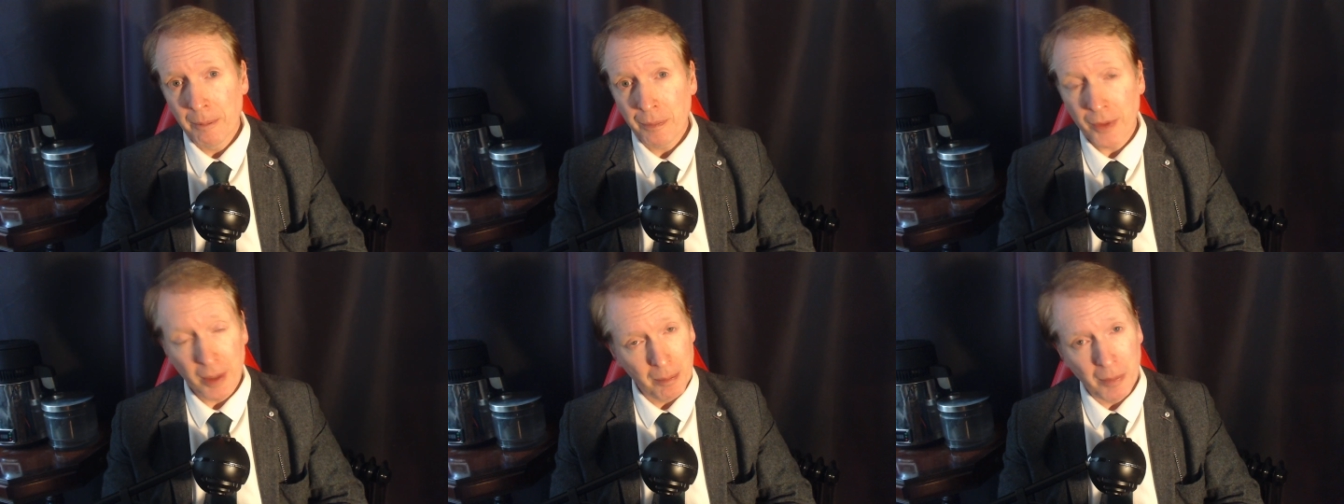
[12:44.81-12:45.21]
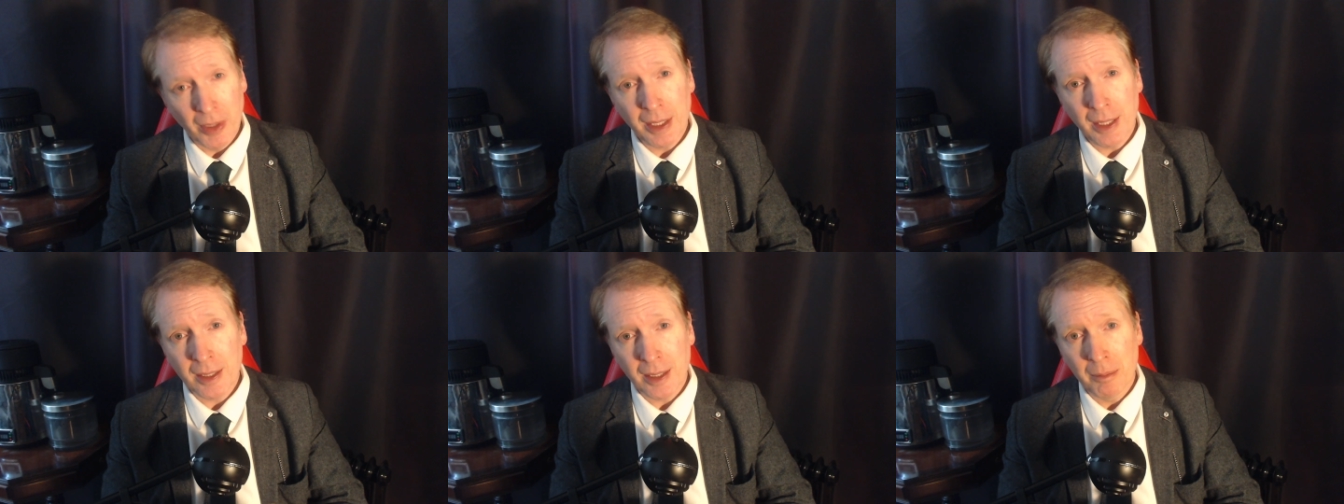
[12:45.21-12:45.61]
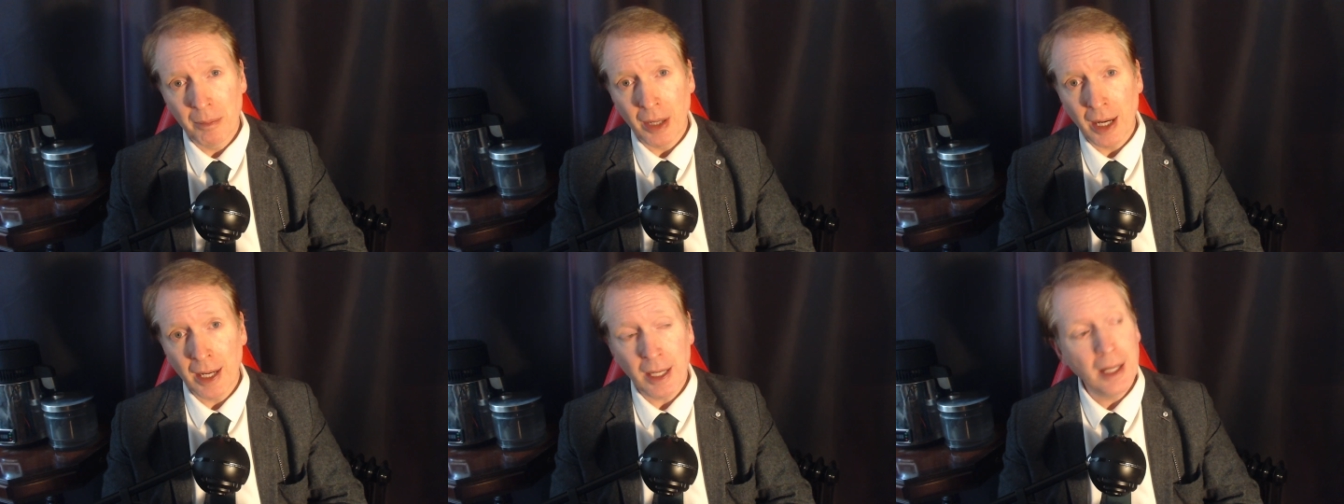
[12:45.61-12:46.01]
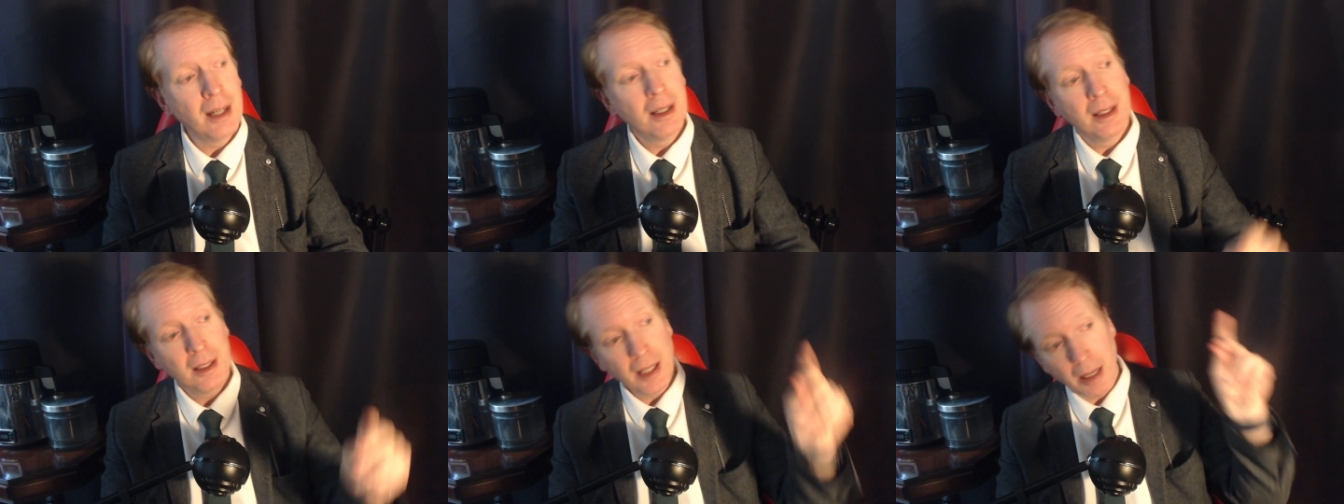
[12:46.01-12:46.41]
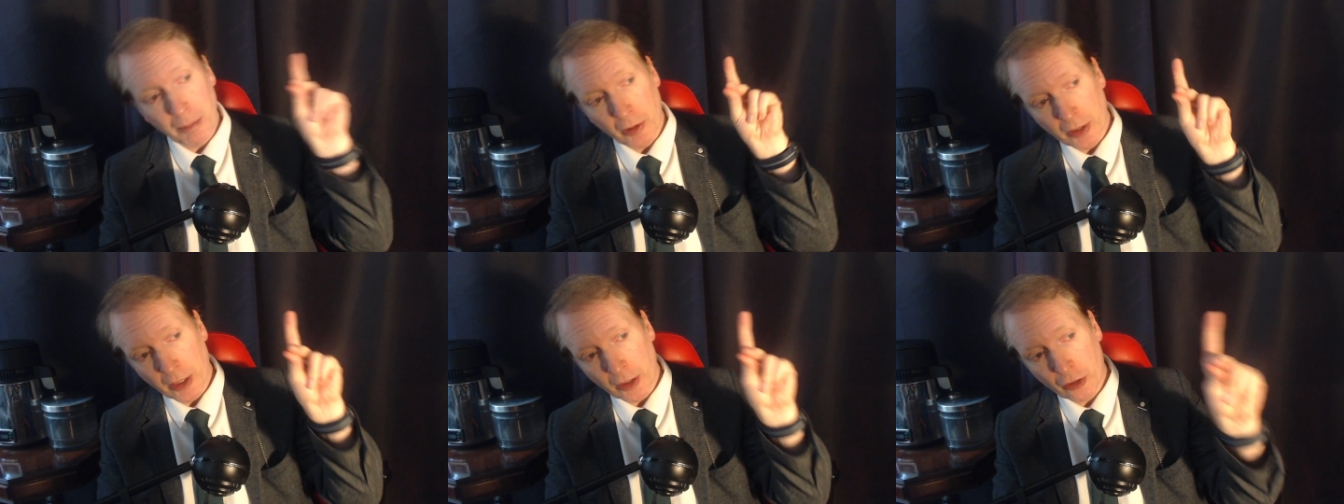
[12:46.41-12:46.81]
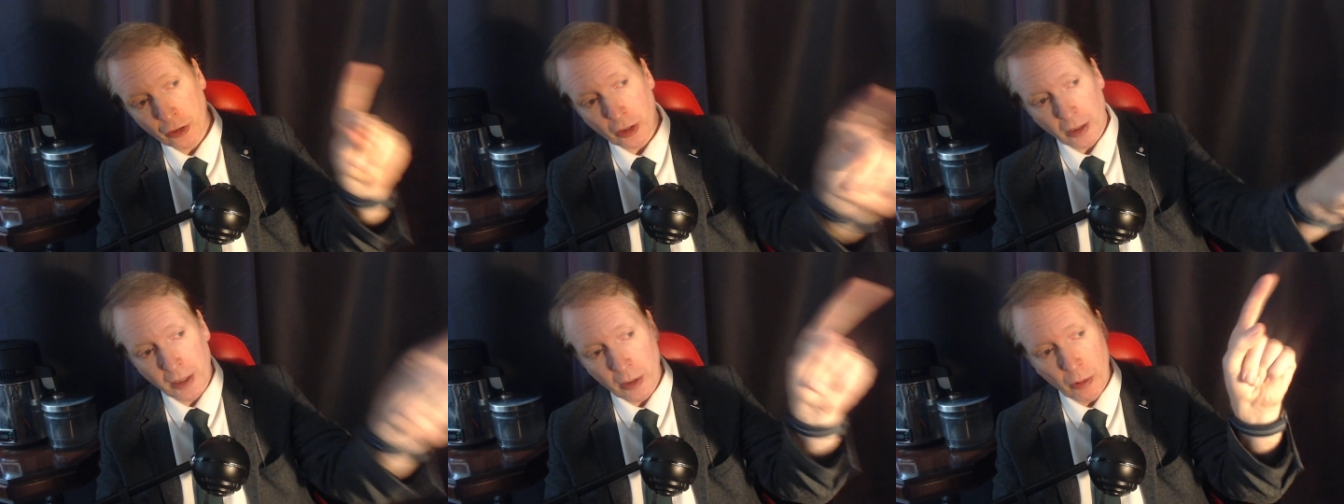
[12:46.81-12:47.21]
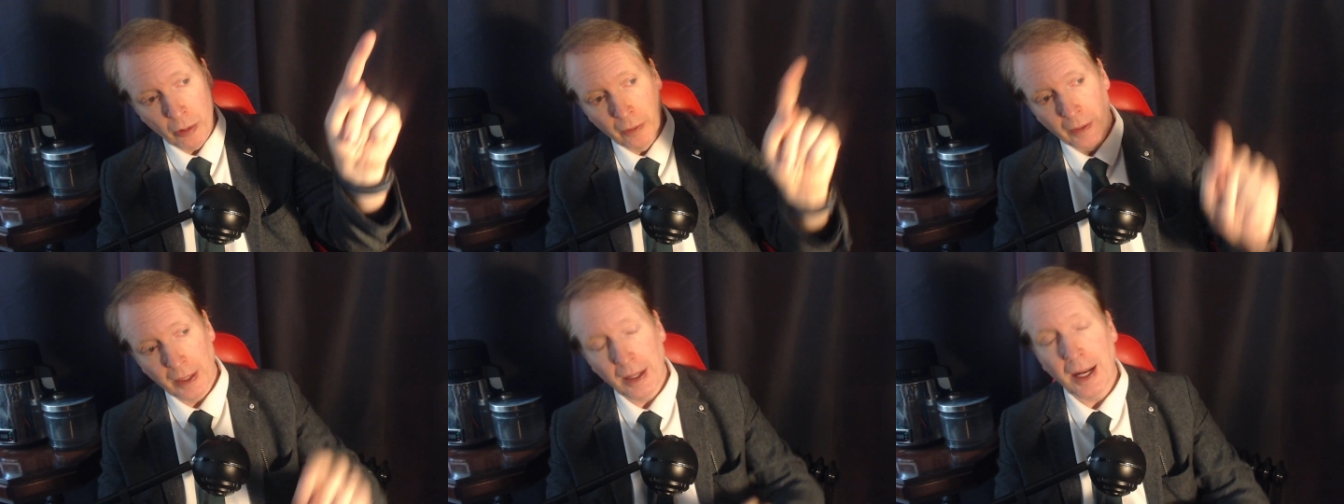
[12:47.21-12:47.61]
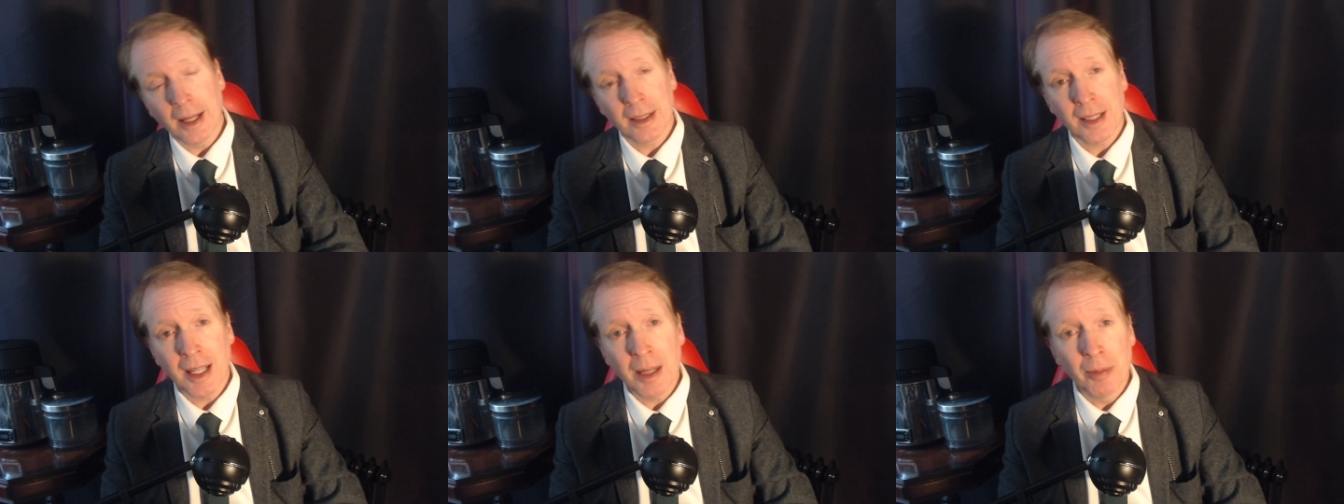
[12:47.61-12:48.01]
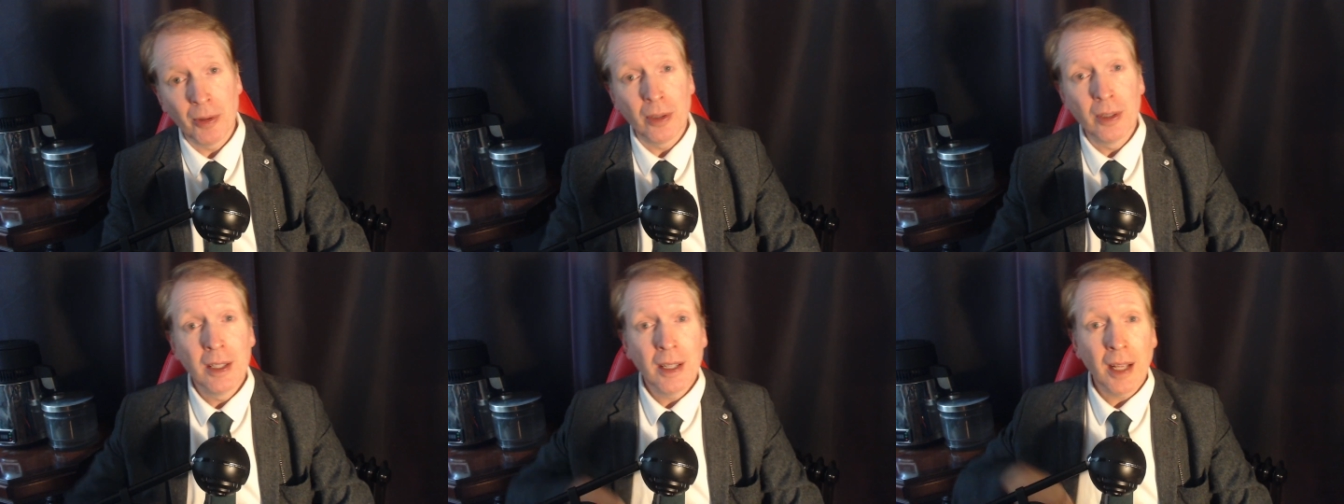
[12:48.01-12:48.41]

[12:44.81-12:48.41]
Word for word: that money can buy I'm going to chuck it over that table